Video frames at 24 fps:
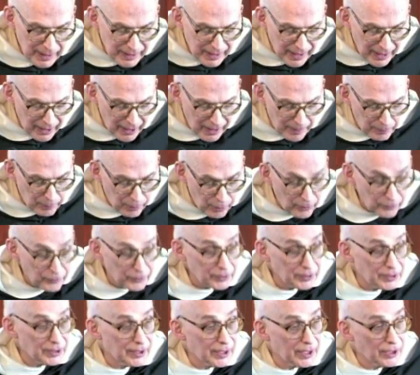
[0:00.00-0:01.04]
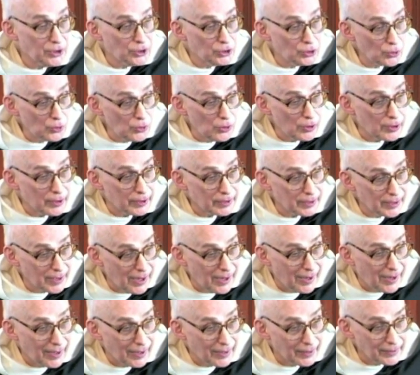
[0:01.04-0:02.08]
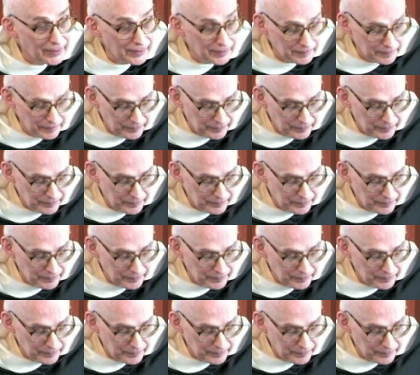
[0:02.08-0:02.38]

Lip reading: he cannot perfectly enjoy God.